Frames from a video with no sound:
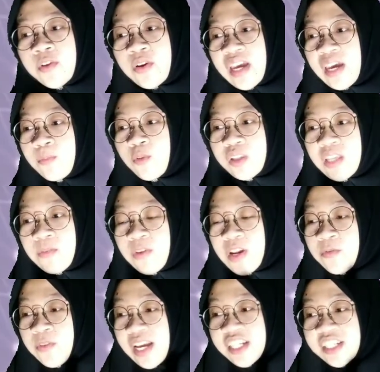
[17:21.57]
you can multiply
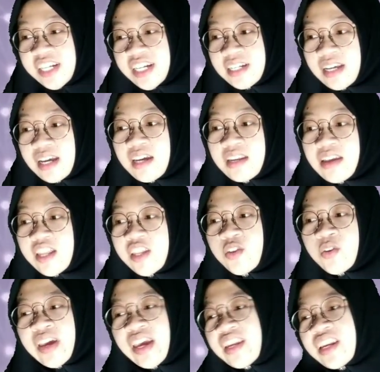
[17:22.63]
fraction, then
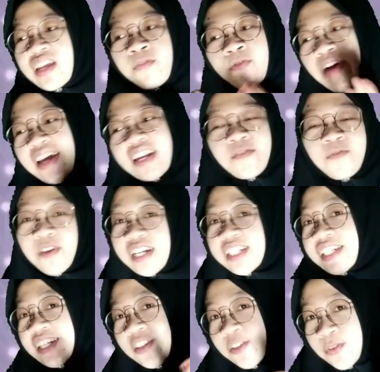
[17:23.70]
you can divide the
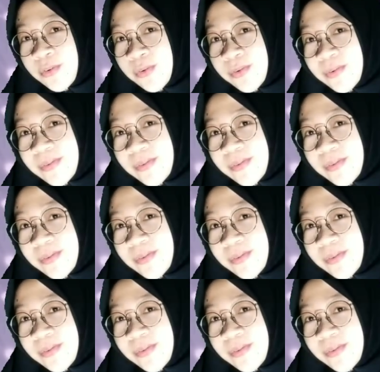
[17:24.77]
fraction too.